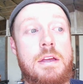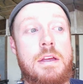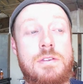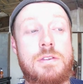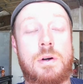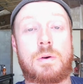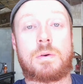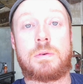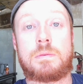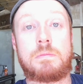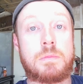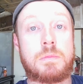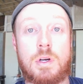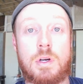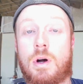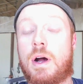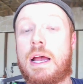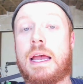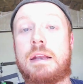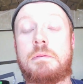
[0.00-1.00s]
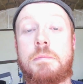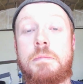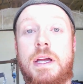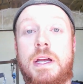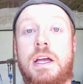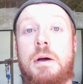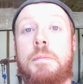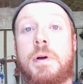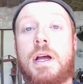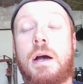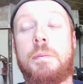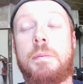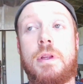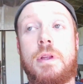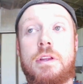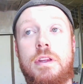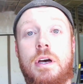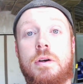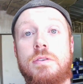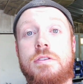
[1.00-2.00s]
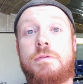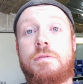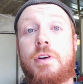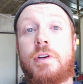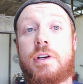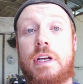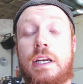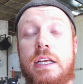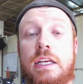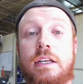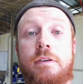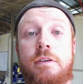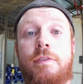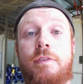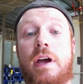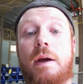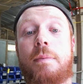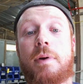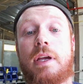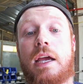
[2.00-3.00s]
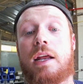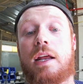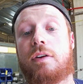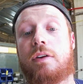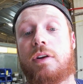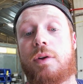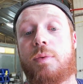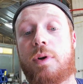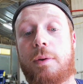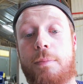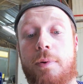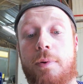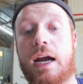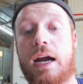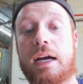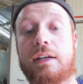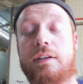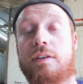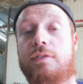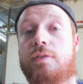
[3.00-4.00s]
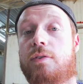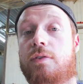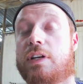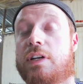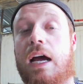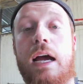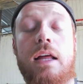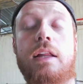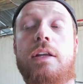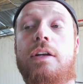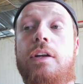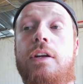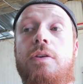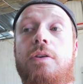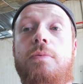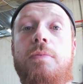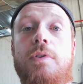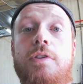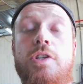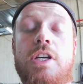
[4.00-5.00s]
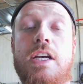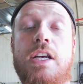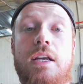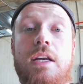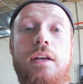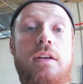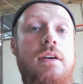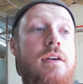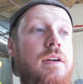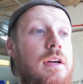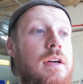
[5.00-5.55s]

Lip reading: So go ahead and pick up a couple of those if you're getting into fabricating or you want to practice or dial in a new machine.